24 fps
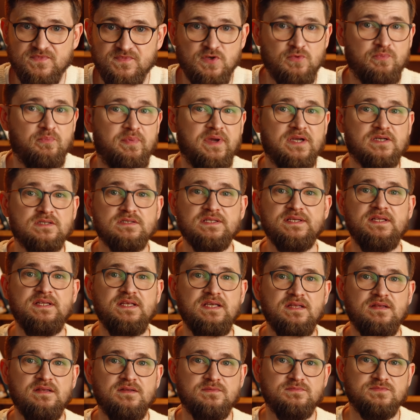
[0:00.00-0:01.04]
You barely
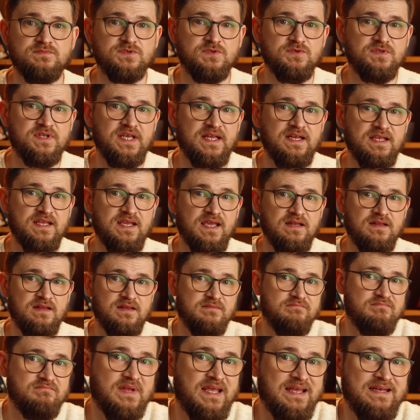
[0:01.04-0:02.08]
need to dedicate
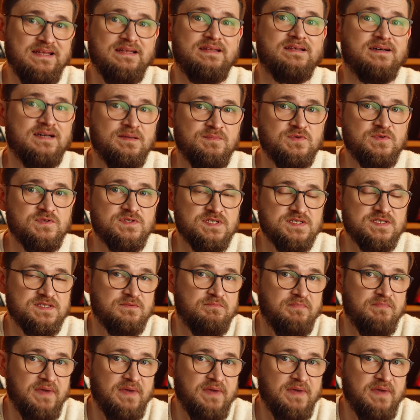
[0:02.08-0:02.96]
any time to system